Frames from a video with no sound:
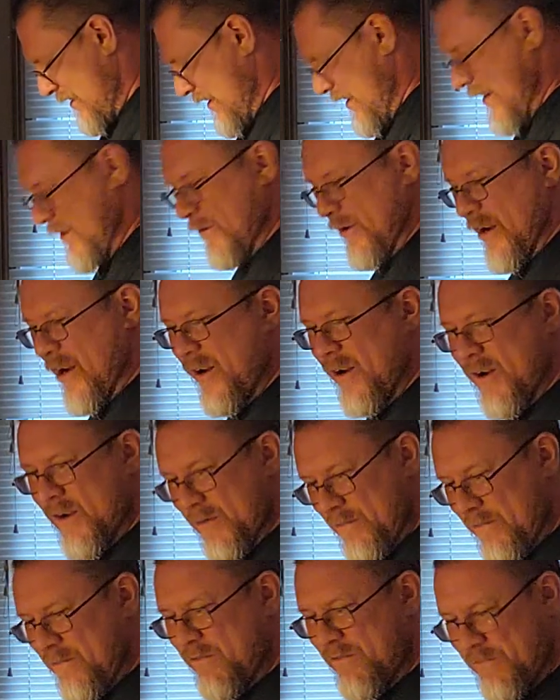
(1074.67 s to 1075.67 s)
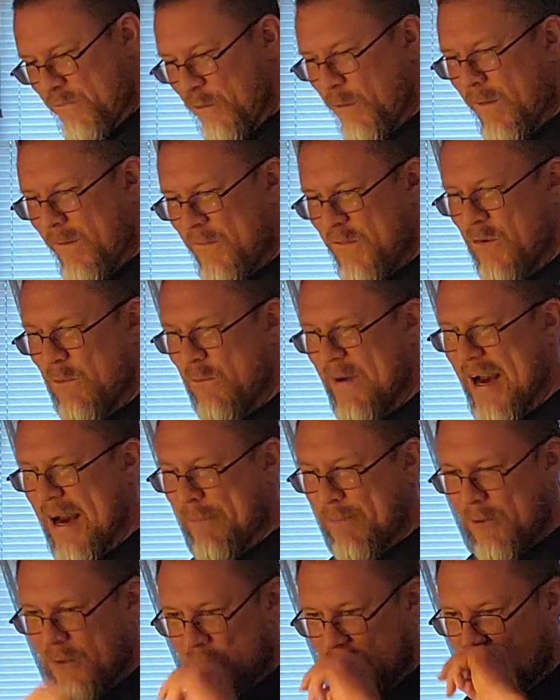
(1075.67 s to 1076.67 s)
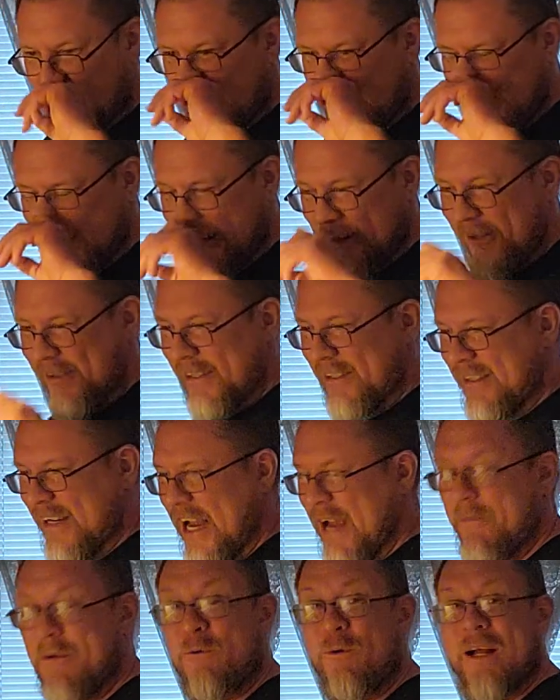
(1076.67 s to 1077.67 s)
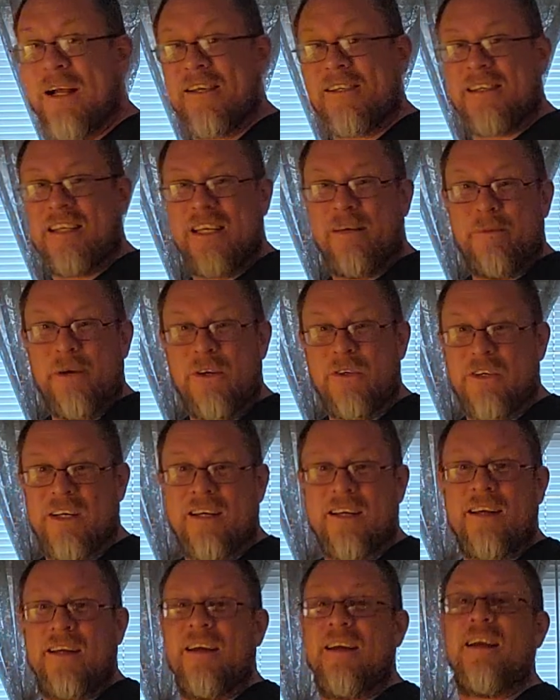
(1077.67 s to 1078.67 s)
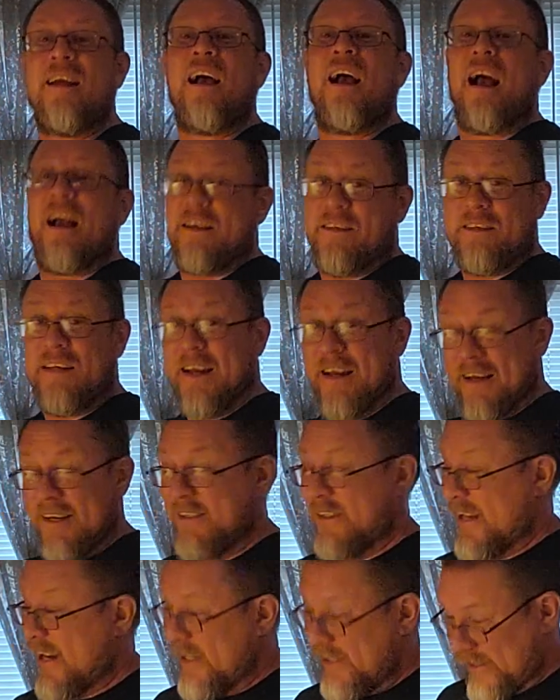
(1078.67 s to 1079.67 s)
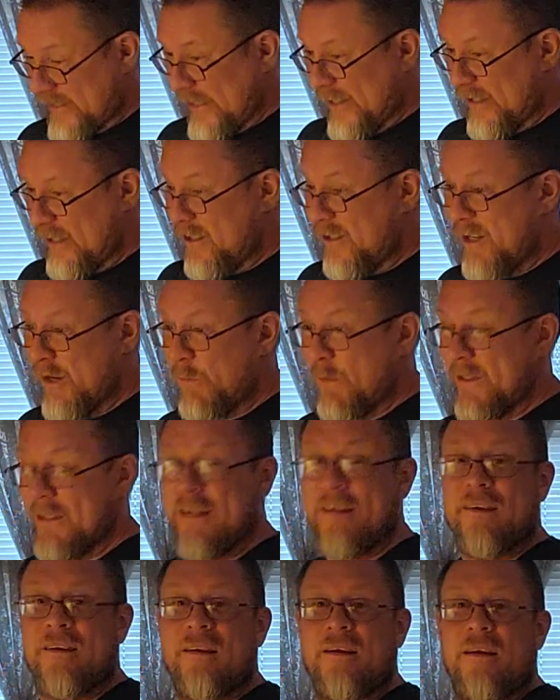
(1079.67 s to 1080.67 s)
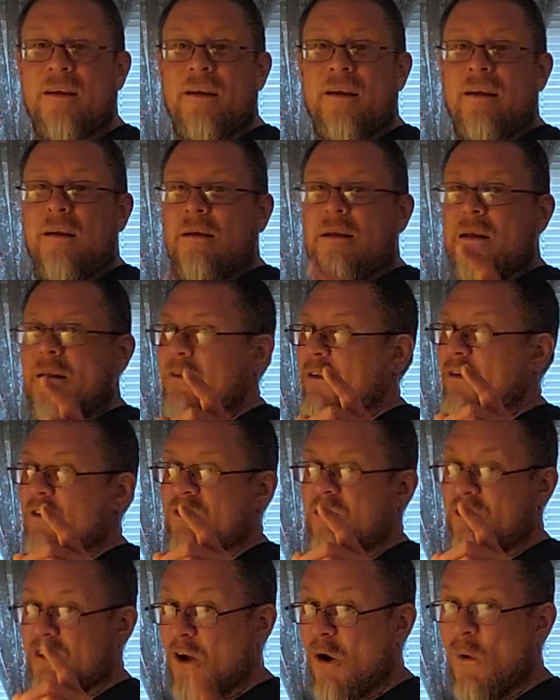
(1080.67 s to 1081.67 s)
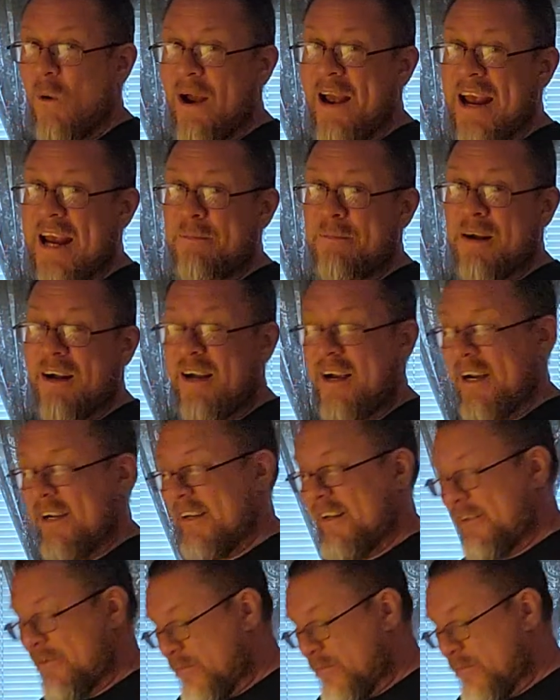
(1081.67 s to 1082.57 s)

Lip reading: and all forms of rappers who said it all the time. And when I listen to the music, yes, I say it along with it. There's no hate behind it.